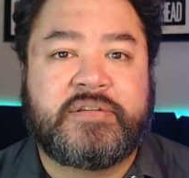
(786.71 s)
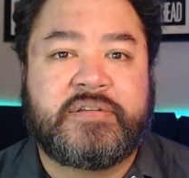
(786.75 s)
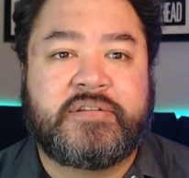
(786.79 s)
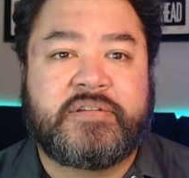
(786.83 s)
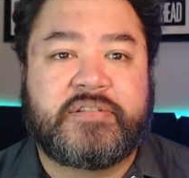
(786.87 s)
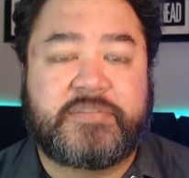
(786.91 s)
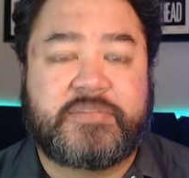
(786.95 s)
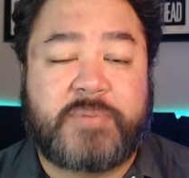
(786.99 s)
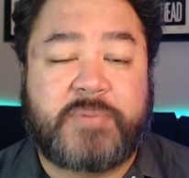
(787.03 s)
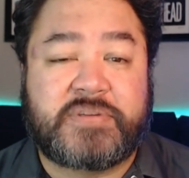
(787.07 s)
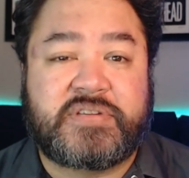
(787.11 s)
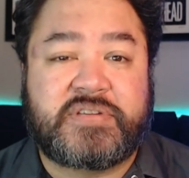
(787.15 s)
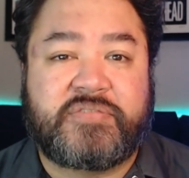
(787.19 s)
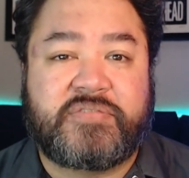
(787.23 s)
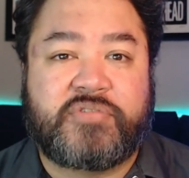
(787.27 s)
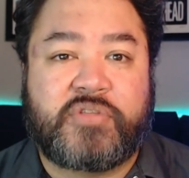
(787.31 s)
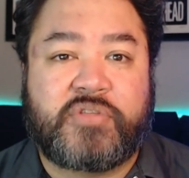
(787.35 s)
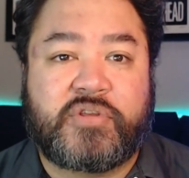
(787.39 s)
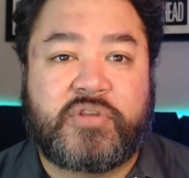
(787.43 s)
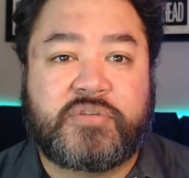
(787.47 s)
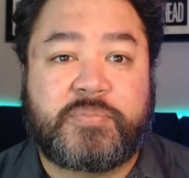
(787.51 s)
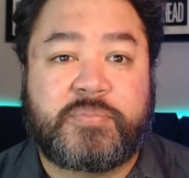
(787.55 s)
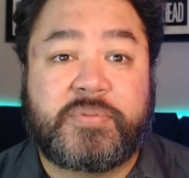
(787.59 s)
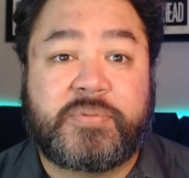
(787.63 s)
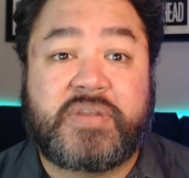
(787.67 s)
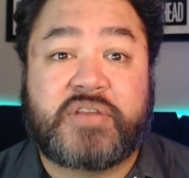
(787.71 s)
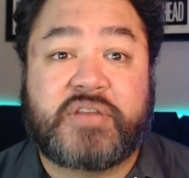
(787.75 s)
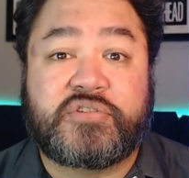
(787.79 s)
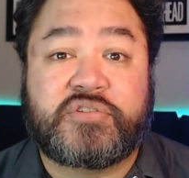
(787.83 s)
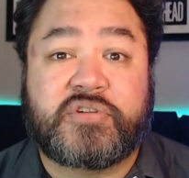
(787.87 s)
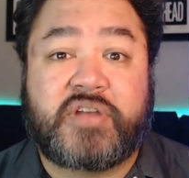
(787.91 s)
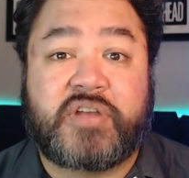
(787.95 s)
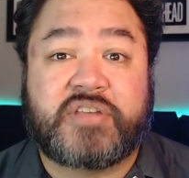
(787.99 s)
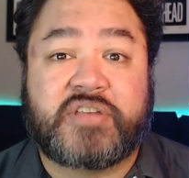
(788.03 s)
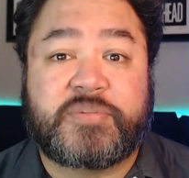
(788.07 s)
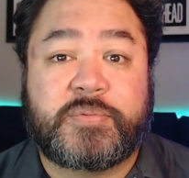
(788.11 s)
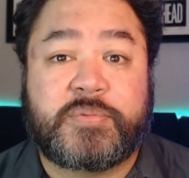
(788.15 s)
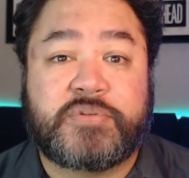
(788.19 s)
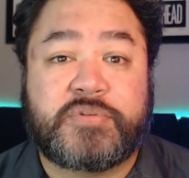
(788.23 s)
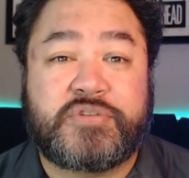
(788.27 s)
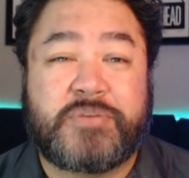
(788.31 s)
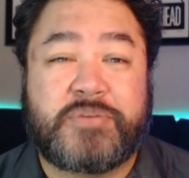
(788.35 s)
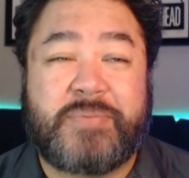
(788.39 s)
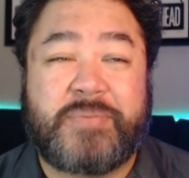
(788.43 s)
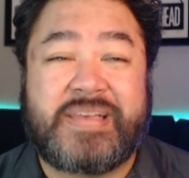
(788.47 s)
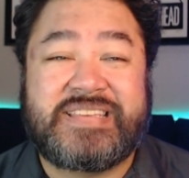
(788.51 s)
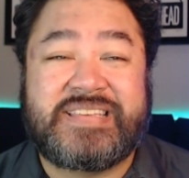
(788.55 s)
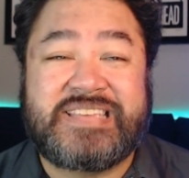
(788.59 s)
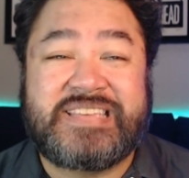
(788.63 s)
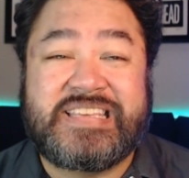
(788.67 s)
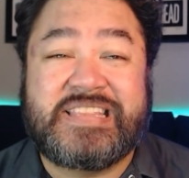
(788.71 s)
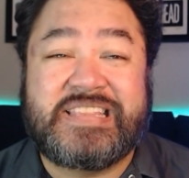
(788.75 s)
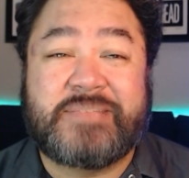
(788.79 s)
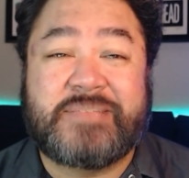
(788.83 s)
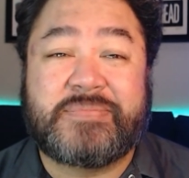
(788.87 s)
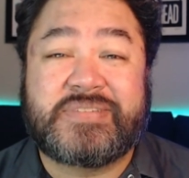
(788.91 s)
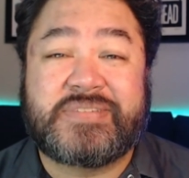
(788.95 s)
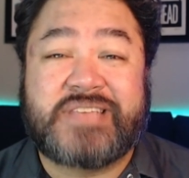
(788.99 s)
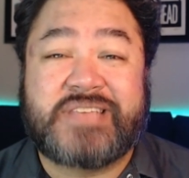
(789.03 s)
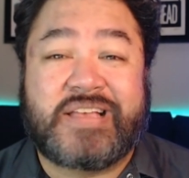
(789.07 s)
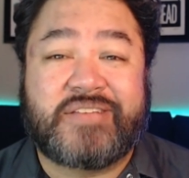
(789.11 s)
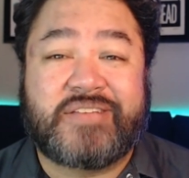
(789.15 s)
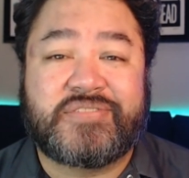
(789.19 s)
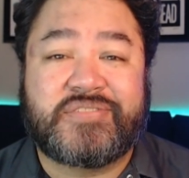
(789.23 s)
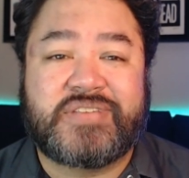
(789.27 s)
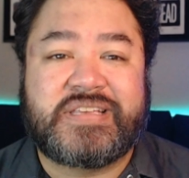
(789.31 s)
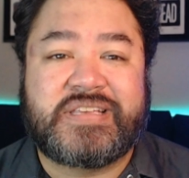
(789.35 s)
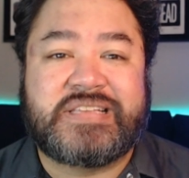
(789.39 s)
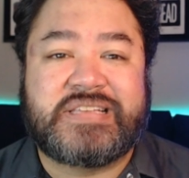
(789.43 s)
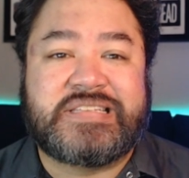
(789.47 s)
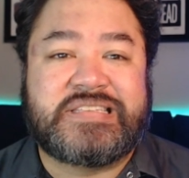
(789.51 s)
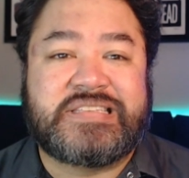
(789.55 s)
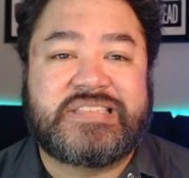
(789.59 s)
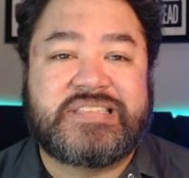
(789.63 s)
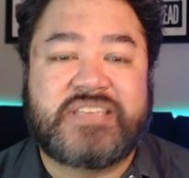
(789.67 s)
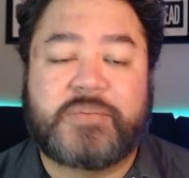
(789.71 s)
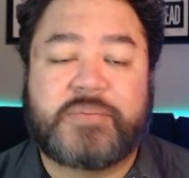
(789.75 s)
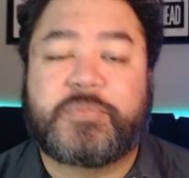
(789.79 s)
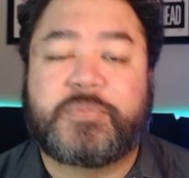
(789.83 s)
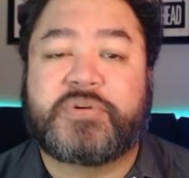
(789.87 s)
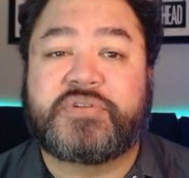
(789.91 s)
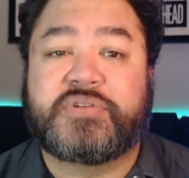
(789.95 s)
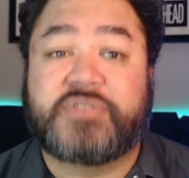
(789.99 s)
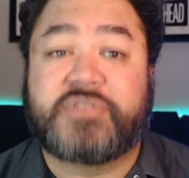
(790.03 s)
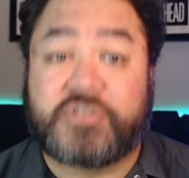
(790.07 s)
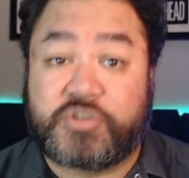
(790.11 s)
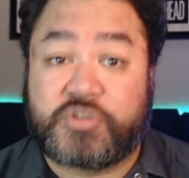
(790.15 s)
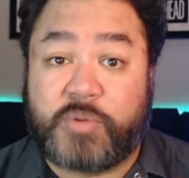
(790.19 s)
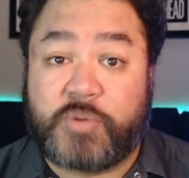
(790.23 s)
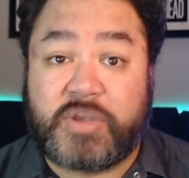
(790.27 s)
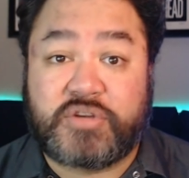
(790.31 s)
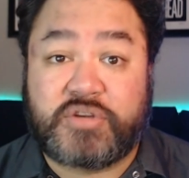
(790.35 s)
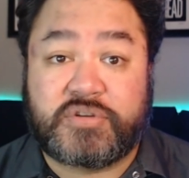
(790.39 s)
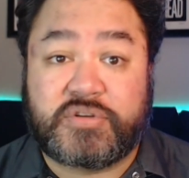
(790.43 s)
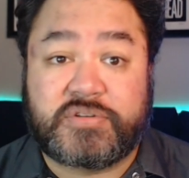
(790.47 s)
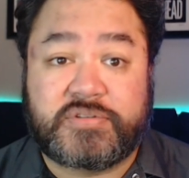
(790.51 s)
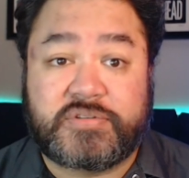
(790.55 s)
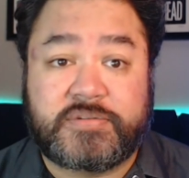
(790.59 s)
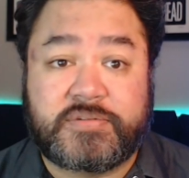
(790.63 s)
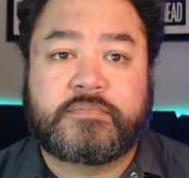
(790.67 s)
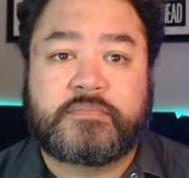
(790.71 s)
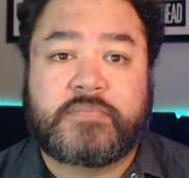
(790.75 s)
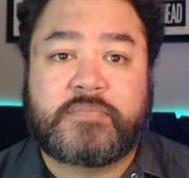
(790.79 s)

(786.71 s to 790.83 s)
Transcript: especially for those potential customers who may see themselves in similar situations.